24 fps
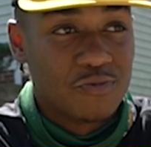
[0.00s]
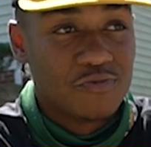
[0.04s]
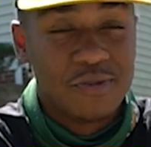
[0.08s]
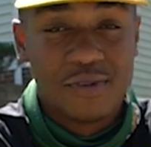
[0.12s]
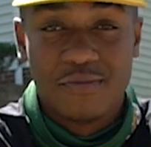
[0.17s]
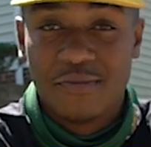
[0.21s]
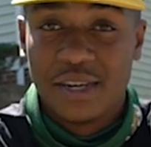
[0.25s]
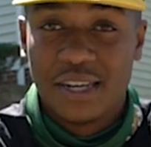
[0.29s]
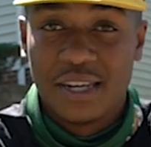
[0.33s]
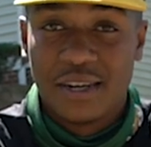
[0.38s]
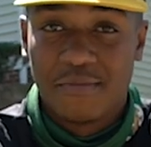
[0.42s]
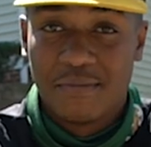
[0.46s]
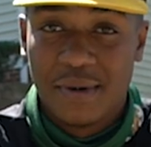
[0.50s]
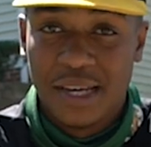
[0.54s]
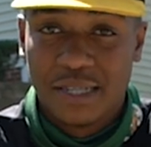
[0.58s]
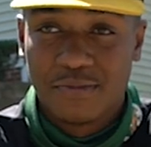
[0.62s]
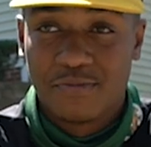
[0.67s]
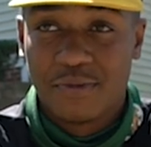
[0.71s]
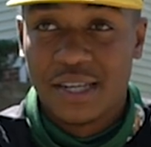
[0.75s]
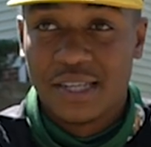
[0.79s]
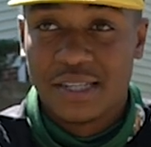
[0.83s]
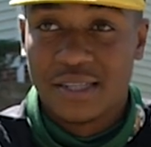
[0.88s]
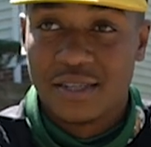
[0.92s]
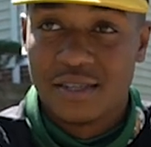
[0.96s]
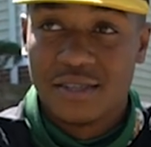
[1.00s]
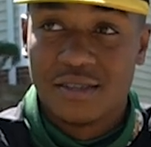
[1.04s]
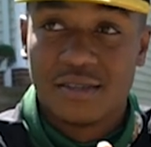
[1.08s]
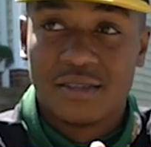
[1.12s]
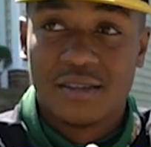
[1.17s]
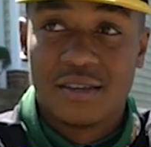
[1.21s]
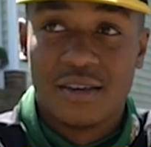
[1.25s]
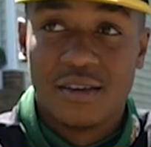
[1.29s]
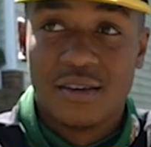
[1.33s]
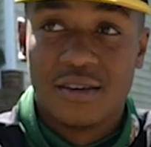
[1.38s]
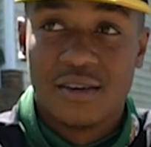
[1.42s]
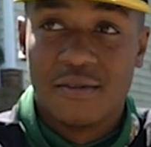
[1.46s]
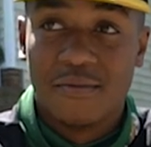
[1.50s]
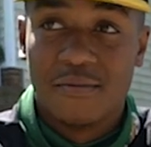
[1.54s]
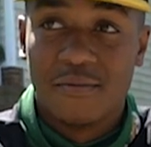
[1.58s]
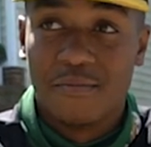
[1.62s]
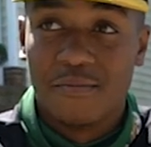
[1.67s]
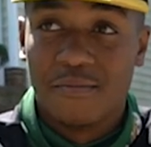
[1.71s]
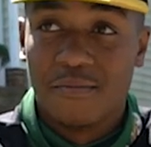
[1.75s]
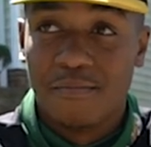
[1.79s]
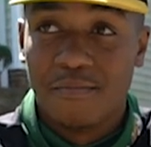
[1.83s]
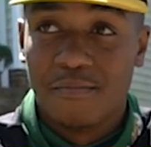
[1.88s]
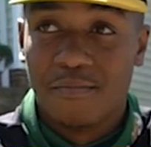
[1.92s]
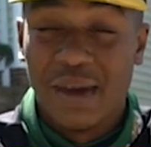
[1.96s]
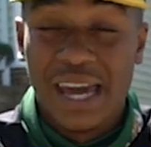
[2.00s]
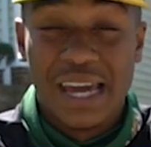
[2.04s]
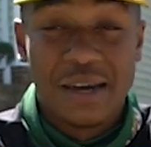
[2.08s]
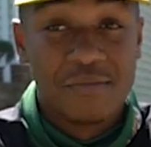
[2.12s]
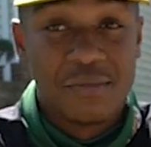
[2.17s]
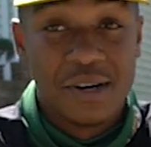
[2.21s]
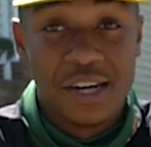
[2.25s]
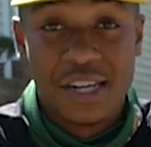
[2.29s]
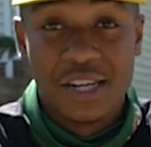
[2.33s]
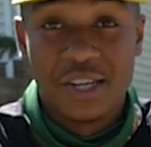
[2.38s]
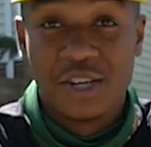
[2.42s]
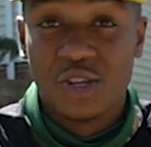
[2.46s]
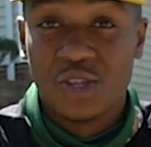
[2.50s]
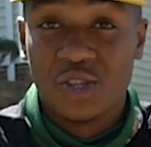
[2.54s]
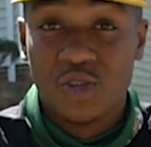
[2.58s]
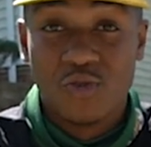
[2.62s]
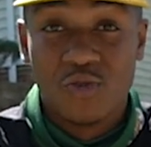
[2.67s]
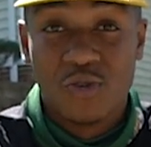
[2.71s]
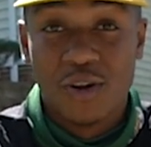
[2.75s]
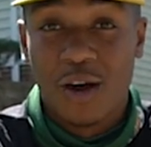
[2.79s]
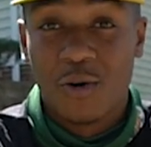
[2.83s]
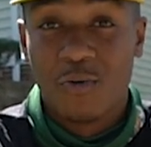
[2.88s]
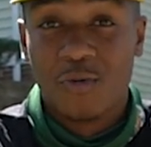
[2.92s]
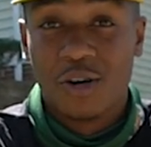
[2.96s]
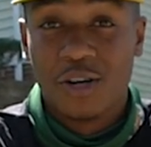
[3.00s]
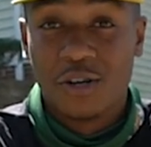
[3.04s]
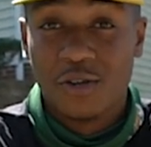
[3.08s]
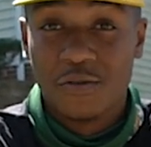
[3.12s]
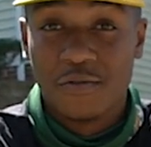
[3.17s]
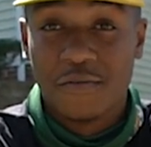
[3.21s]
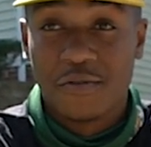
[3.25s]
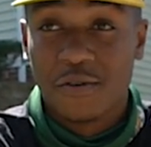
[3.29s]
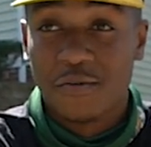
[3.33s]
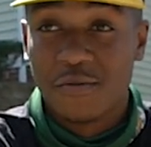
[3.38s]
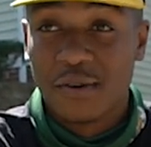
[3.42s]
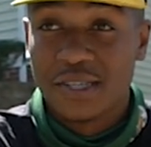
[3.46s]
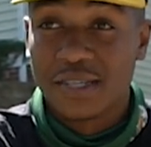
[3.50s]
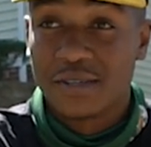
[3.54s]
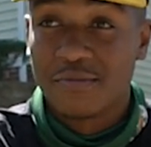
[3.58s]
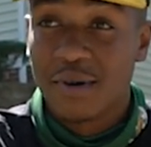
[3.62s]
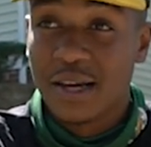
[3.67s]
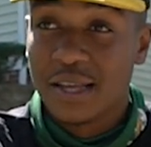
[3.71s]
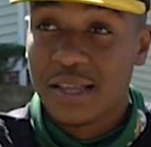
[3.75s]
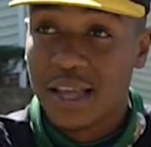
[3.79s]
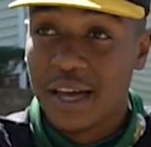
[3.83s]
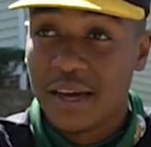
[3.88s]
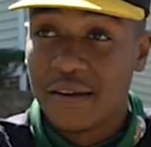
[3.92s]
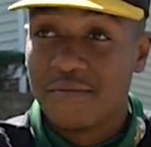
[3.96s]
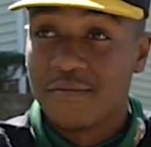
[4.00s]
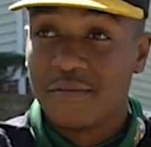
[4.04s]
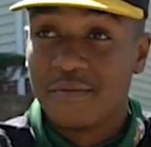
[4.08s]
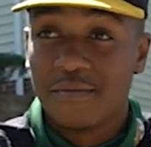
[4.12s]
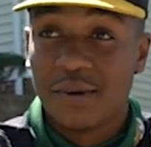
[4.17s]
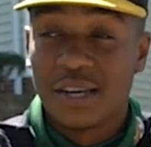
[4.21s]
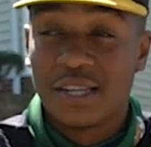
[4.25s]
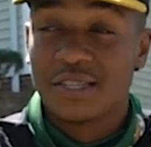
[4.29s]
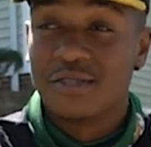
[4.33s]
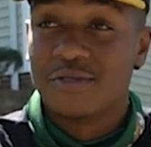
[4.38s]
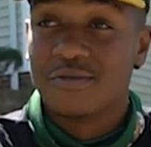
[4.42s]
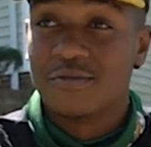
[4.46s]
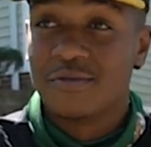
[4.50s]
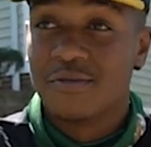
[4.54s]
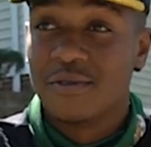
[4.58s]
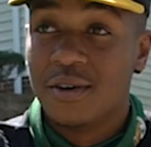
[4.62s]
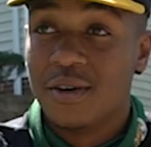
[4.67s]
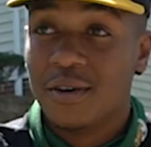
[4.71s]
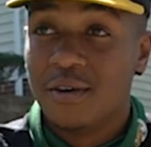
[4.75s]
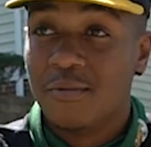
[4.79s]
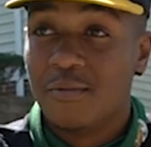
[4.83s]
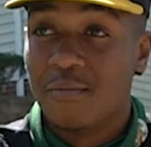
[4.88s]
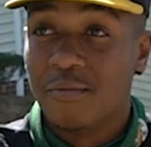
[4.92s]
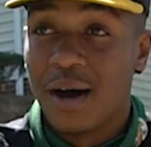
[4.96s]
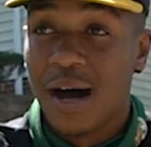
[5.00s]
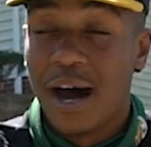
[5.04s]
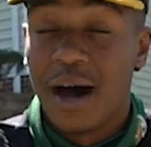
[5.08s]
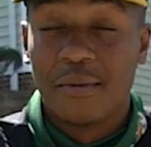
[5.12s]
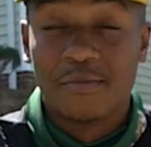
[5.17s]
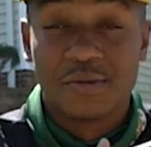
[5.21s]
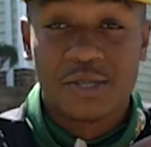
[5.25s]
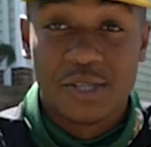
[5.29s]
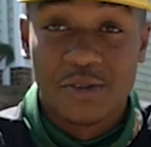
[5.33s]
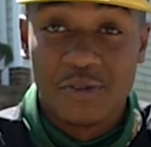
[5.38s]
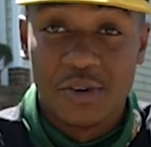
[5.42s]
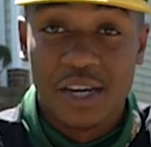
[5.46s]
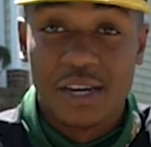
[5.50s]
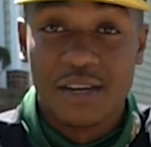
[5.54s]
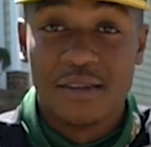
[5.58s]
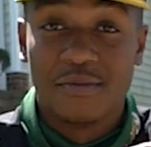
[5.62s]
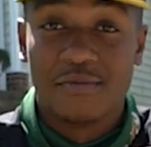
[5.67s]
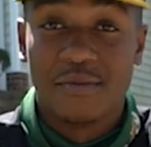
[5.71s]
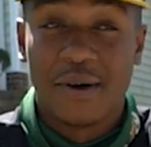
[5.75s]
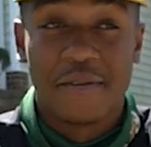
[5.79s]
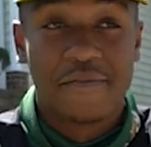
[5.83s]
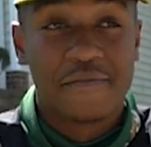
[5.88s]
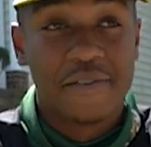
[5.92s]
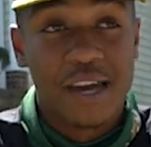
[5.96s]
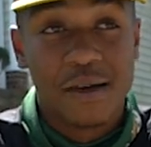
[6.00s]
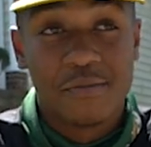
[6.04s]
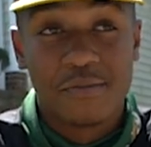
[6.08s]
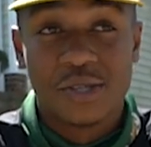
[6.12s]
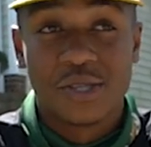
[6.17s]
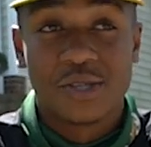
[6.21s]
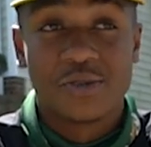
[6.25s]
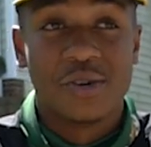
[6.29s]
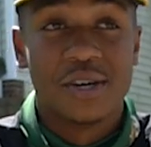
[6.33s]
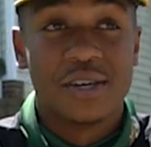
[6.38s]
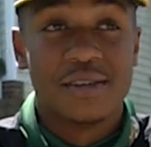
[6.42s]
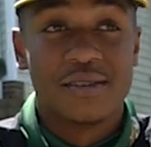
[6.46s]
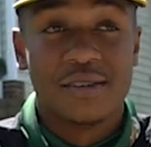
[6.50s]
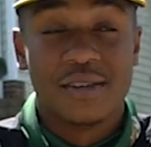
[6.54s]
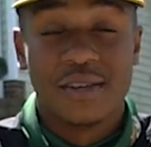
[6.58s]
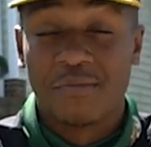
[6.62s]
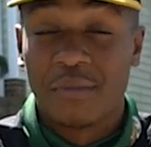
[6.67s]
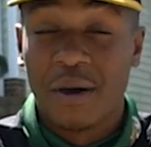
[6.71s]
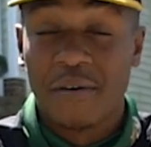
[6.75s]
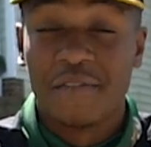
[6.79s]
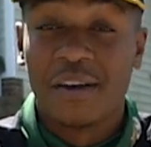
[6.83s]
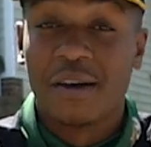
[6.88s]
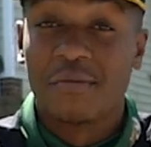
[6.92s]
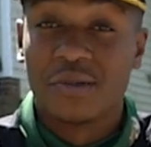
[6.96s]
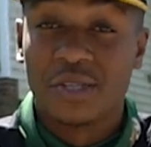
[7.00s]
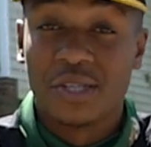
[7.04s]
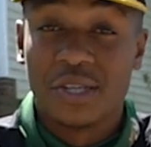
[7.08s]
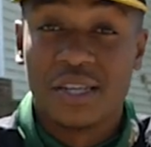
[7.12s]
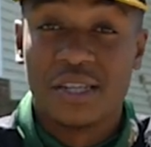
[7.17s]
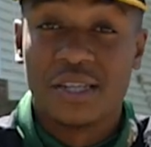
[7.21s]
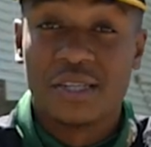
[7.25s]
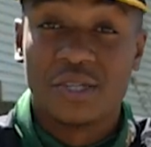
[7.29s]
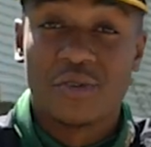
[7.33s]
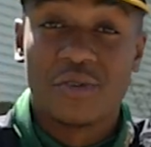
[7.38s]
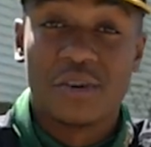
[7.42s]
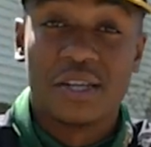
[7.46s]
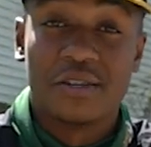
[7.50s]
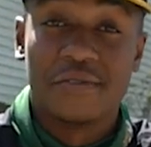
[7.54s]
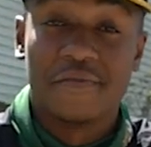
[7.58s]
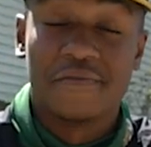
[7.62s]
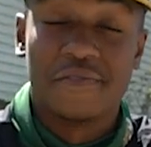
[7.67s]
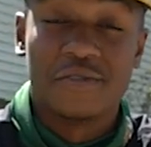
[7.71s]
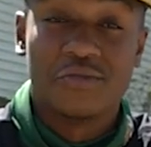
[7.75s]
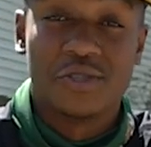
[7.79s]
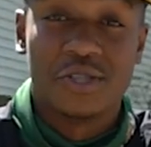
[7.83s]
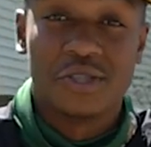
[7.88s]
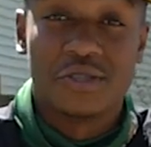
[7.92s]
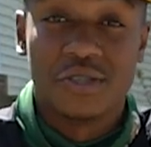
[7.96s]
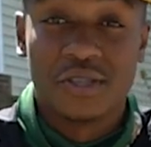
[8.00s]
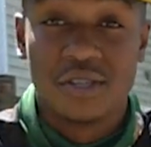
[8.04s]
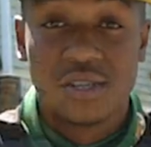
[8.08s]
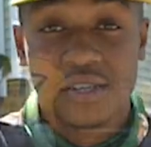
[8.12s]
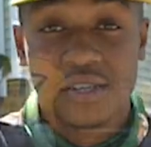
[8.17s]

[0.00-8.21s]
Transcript: will put me in the best place to make money or do what I want to do for the rest of my life and make sure I'm straight, my family's straight, and my family is straight in the future.